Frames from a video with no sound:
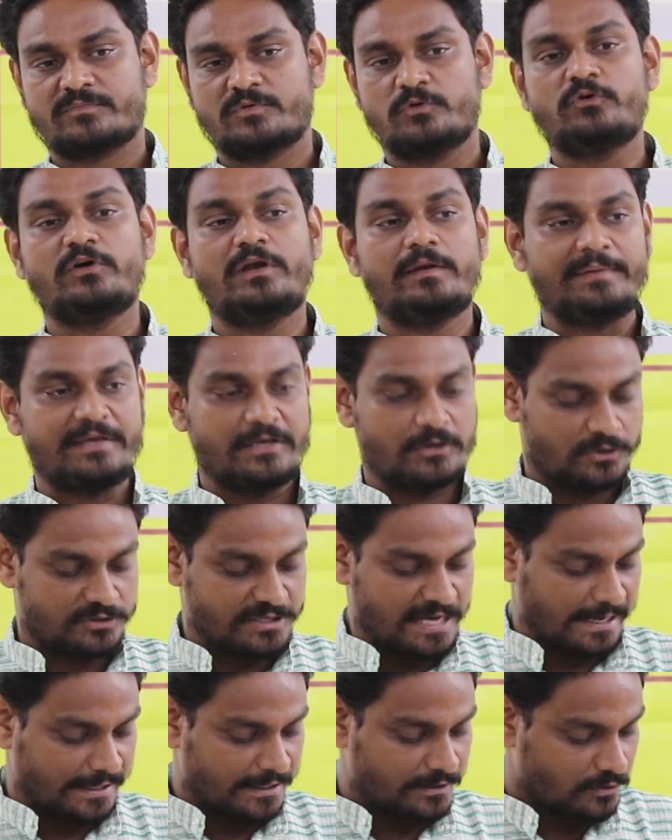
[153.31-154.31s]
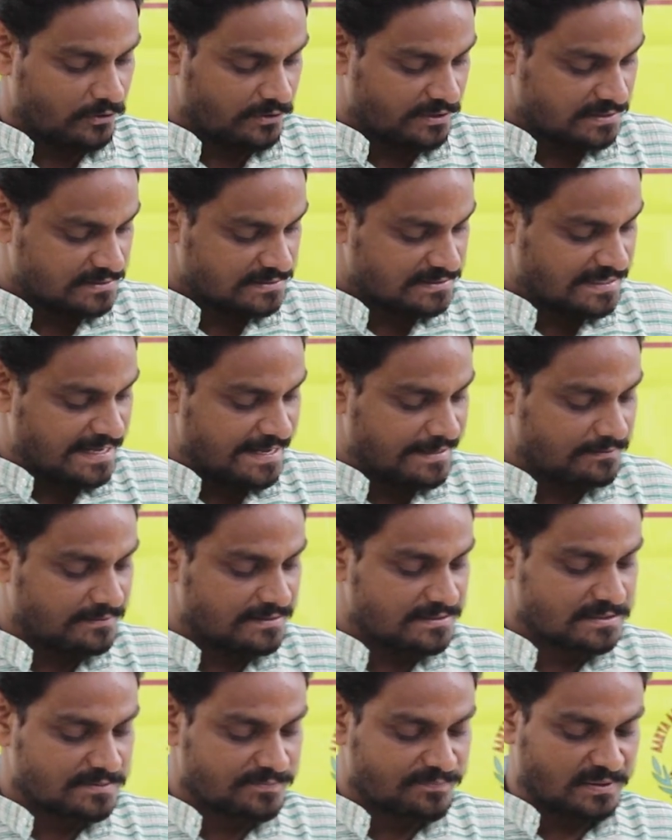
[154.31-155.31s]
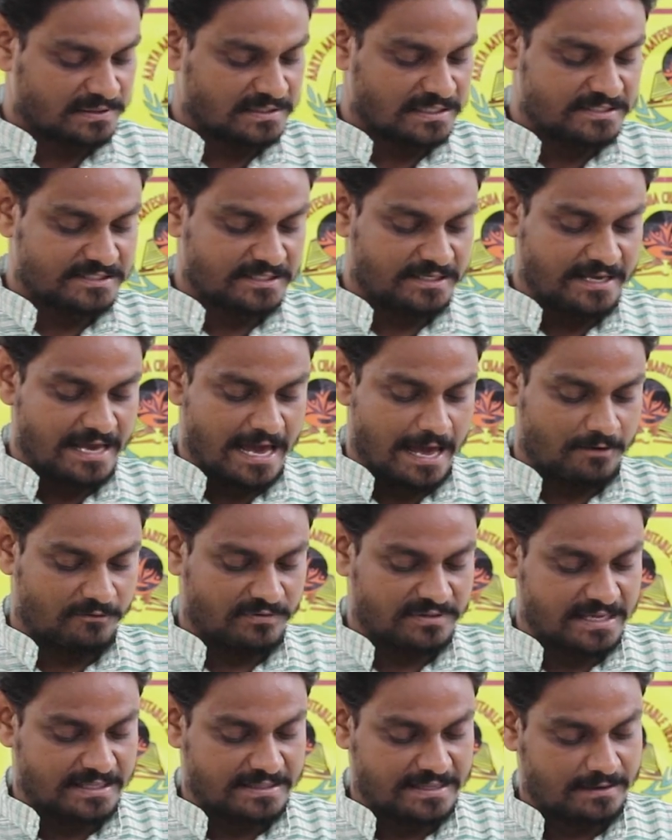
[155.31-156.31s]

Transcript: Who will be your target audience? Like this Patanjali Ayurveda,